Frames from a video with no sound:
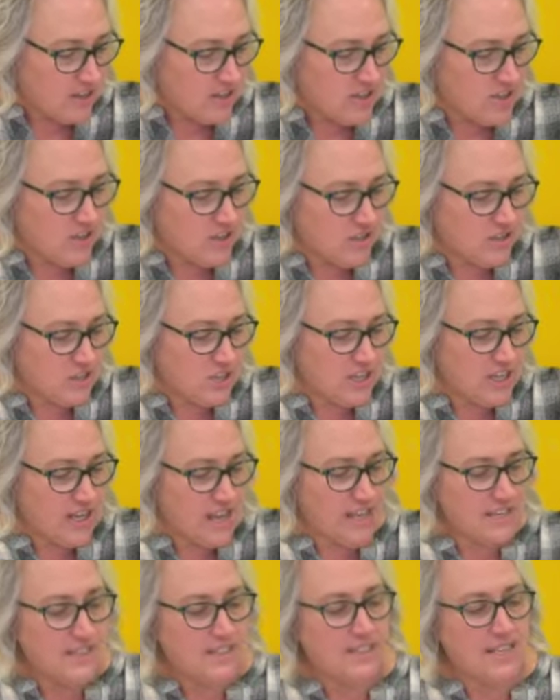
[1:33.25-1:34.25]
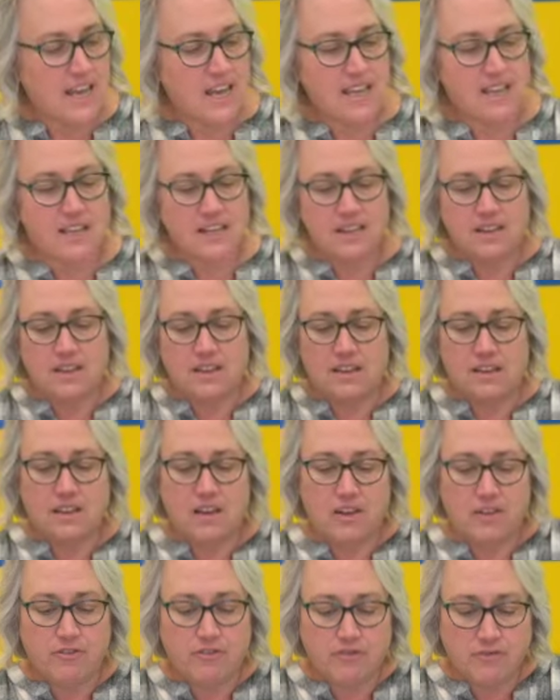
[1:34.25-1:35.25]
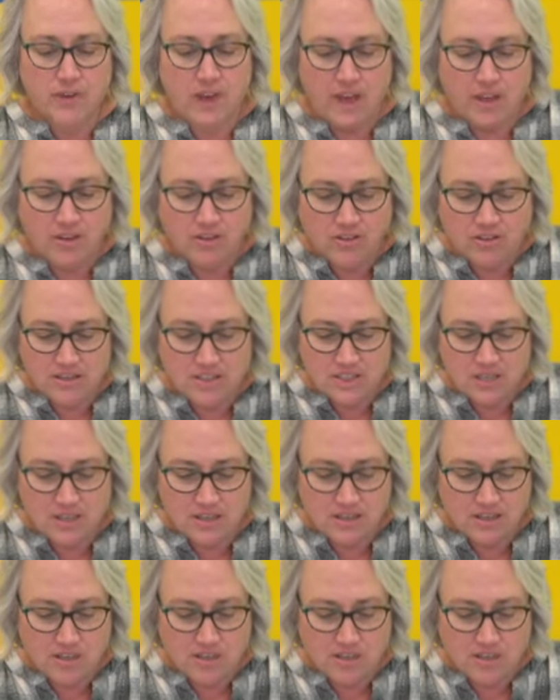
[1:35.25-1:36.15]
She has taken felt,